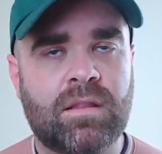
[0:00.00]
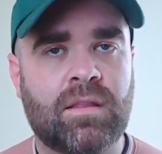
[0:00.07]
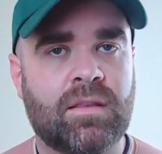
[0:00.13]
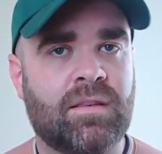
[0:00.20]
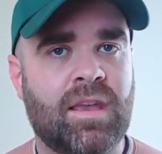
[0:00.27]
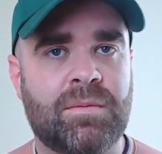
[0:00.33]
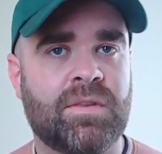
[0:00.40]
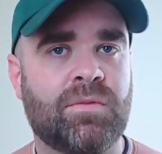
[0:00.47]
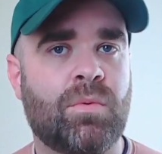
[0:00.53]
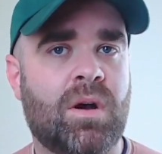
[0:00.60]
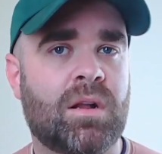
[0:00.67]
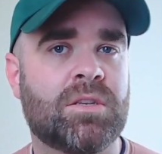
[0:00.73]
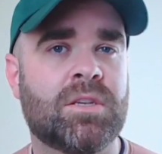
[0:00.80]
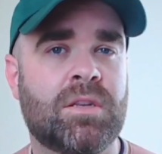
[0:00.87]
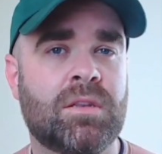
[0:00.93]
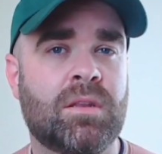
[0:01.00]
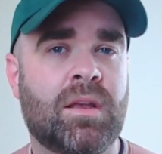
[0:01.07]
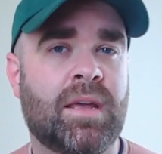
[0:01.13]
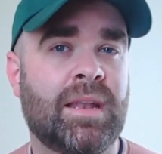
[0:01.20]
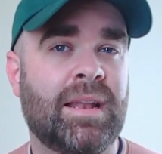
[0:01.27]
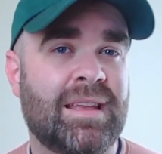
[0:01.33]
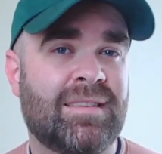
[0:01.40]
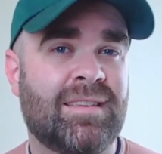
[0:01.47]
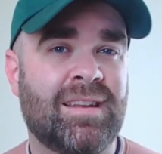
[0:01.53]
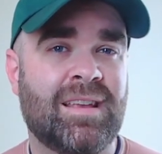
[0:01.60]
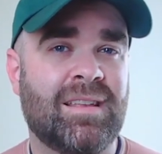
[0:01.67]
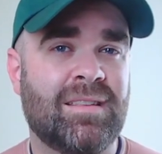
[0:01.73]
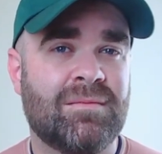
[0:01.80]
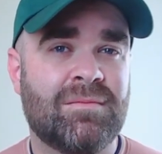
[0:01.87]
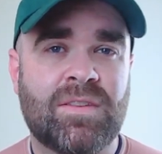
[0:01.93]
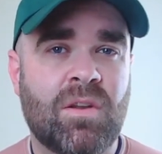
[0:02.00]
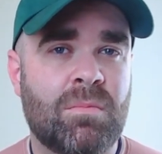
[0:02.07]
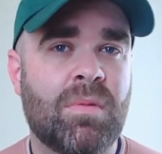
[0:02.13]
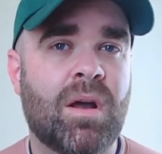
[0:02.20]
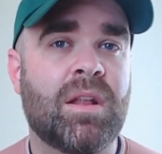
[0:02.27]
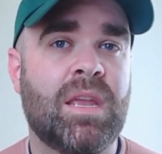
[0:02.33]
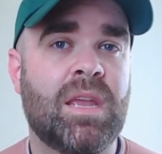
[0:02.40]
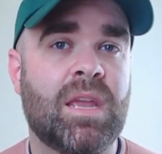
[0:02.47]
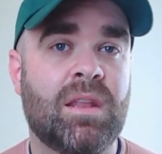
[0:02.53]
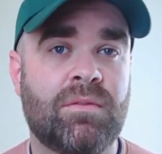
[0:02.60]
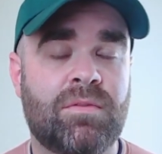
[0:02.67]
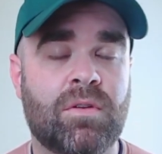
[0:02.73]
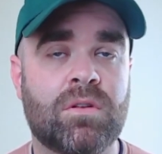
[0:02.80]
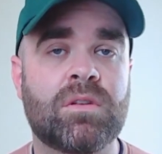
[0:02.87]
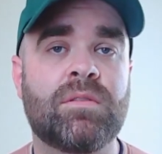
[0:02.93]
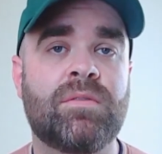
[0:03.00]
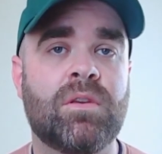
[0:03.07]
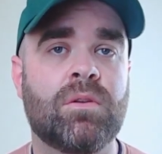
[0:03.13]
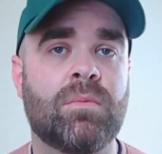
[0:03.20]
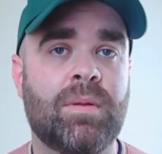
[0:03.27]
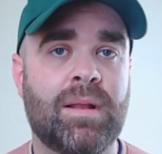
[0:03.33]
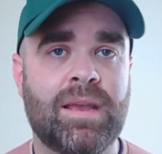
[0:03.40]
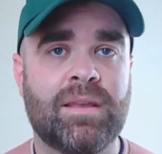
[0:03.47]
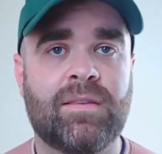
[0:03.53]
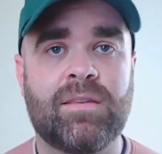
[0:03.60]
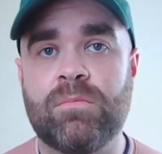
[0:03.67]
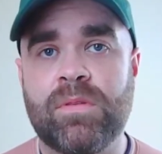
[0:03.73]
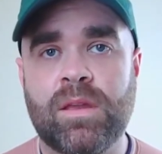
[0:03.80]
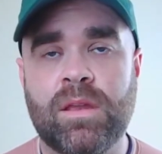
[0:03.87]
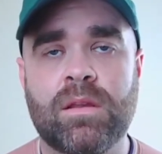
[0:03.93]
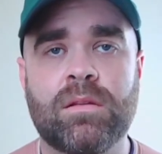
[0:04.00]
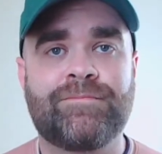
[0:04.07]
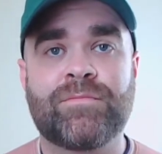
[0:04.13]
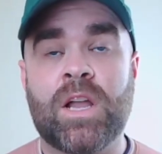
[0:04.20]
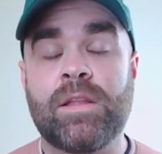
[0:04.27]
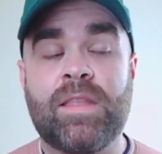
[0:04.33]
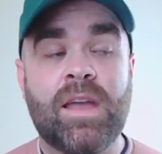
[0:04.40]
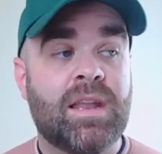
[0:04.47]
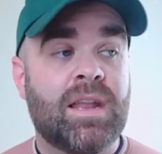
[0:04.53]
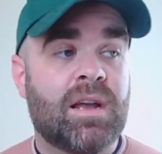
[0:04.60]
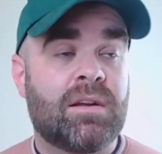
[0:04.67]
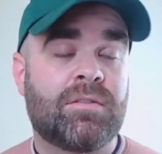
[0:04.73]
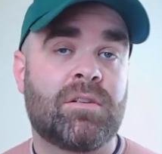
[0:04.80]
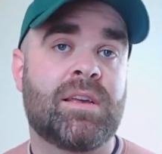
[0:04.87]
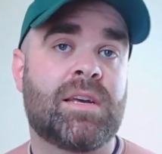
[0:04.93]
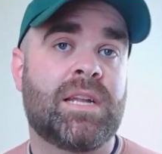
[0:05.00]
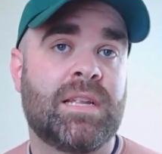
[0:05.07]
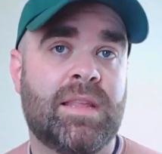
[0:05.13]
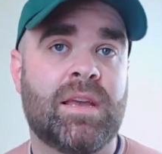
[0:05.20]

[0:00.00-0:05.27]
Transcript: the same as watching and listening somebody in front of you play something. After that, I